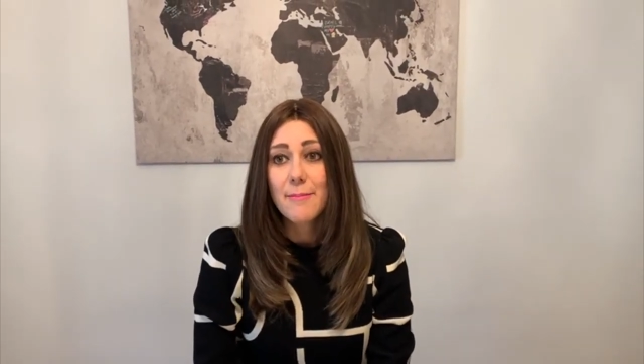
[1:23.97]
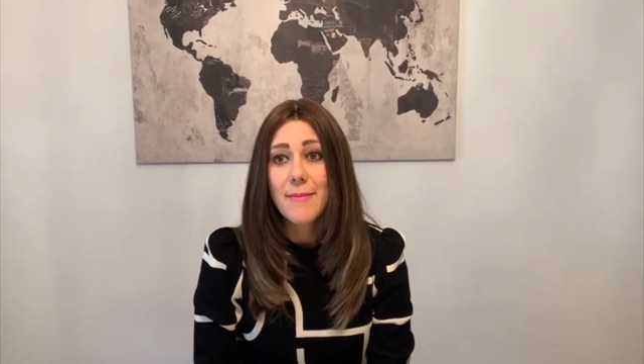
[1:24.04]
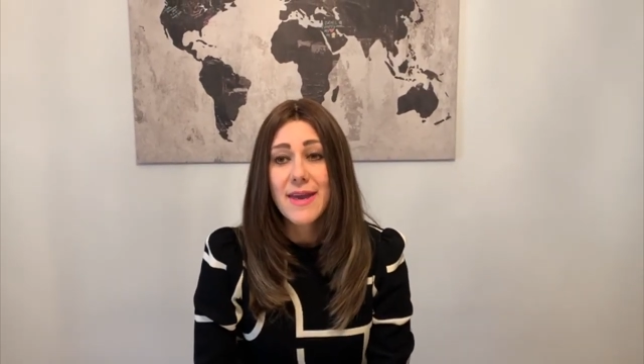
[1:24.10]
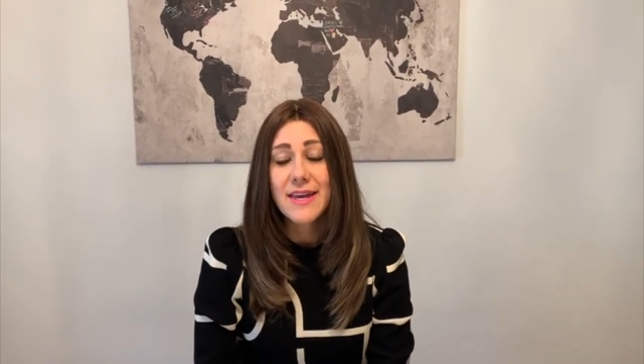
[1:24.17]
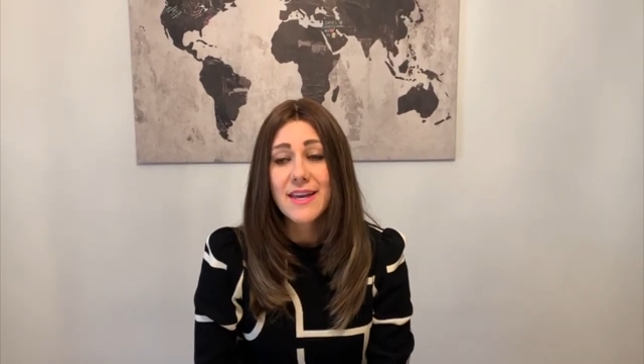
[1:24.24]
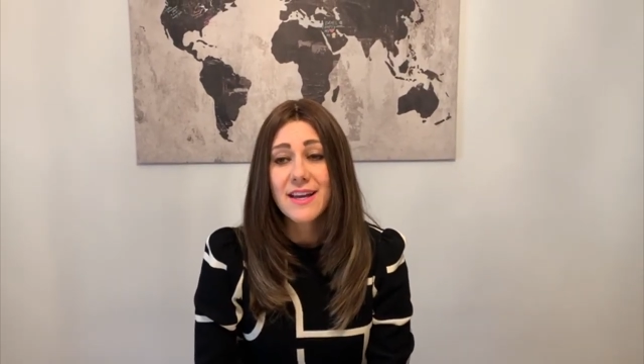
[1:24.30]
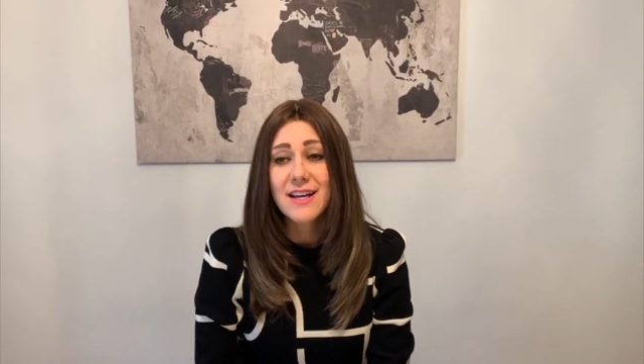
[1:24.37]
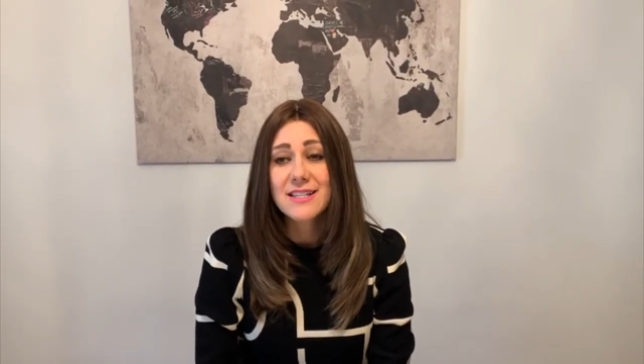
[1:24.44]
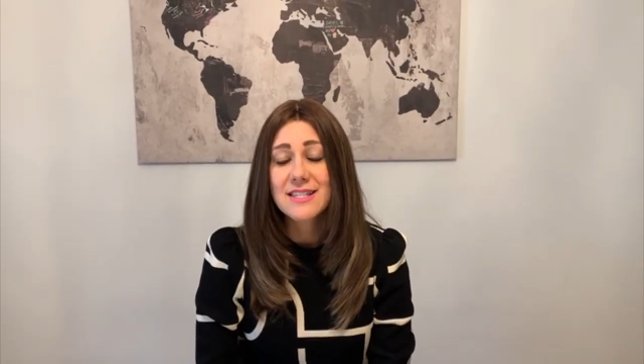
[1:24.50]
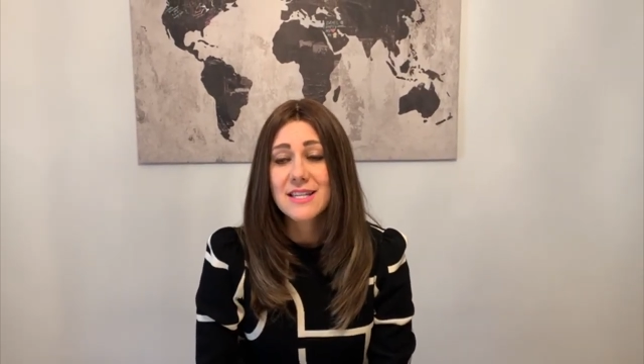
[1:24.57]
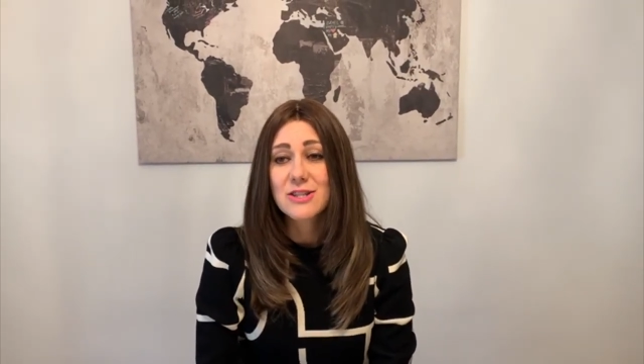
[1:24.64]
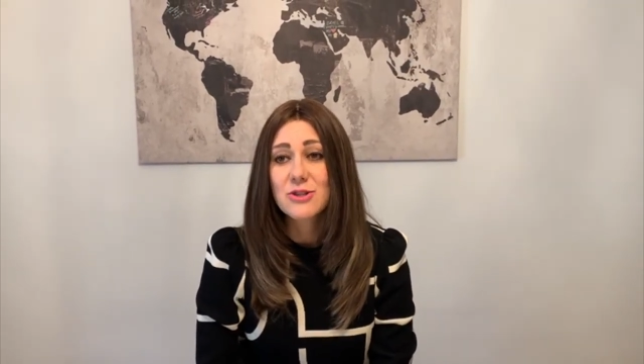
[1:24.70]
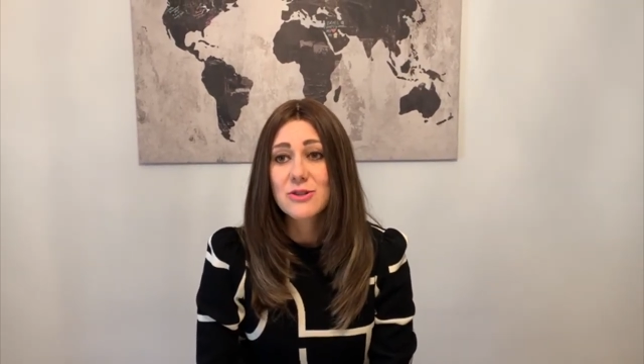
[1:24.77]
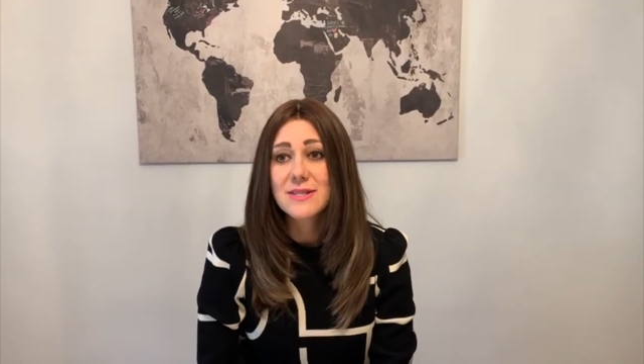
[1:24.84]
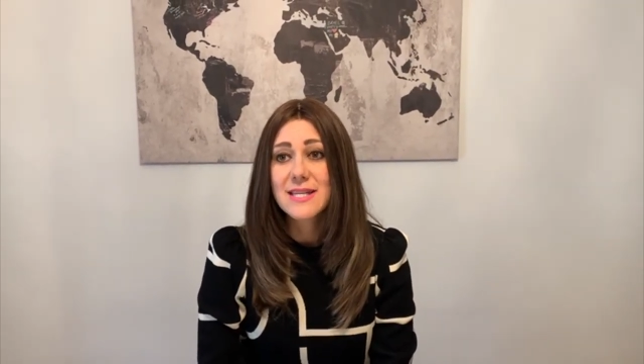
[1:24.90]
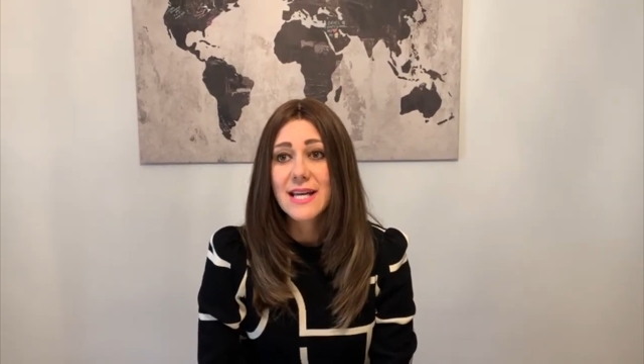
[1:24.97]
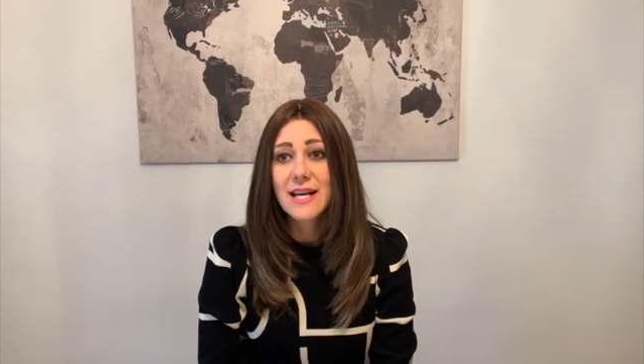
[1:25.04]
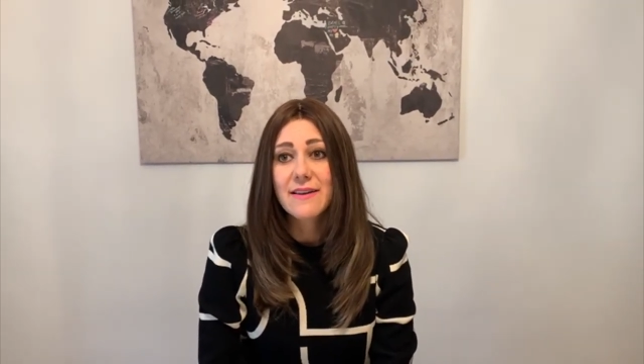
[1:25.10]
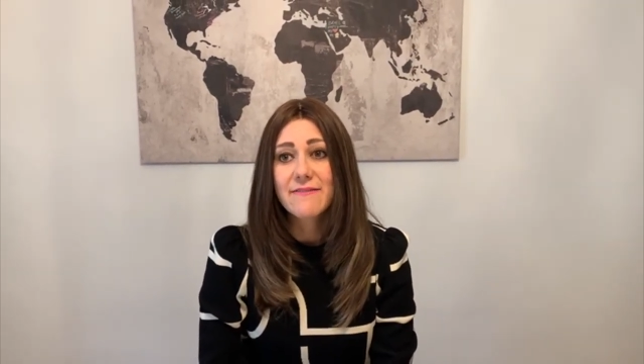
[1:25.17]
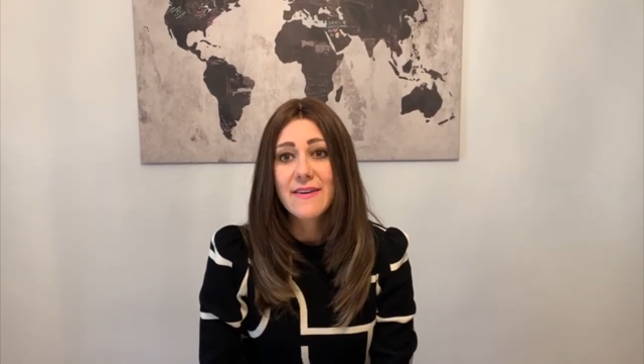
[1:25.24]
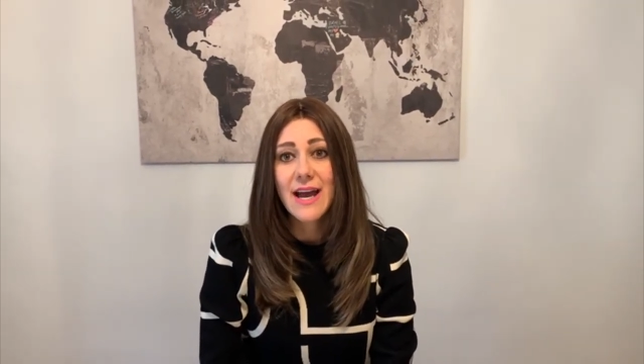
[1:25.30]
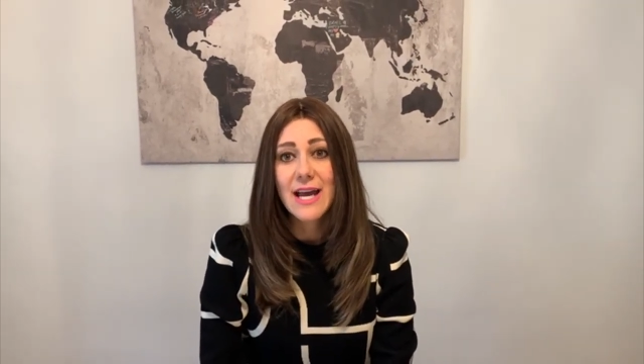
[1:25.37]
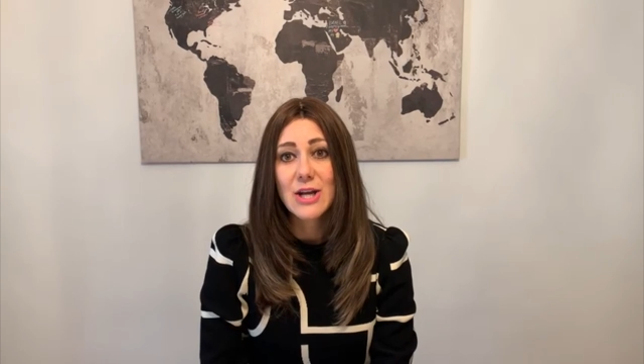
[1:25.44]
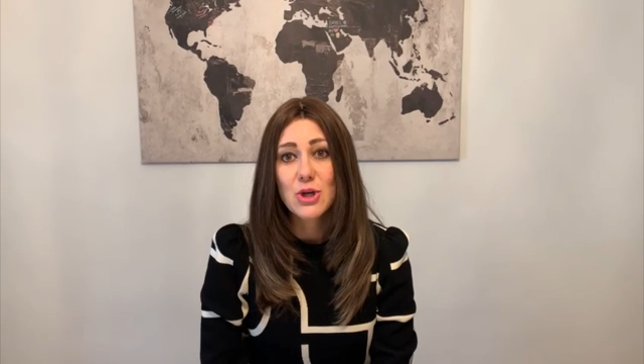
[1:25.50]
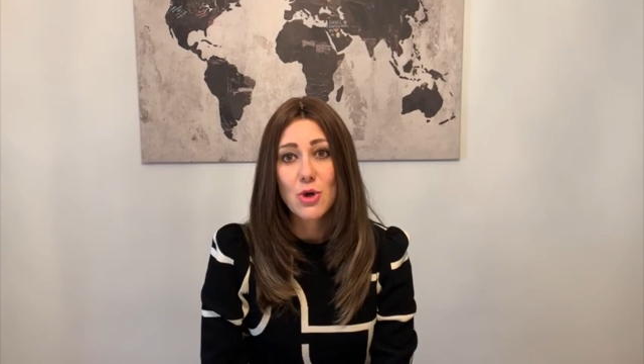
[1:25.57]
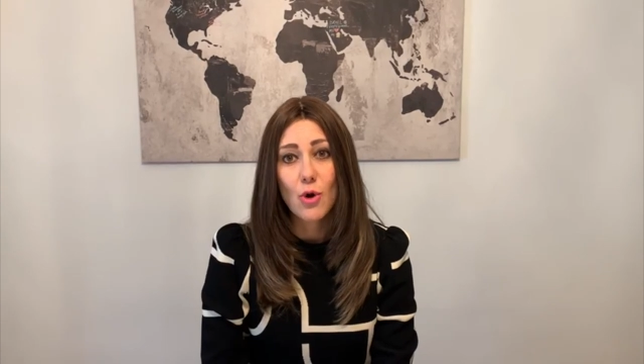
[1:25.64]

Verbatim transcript: making us into dignified,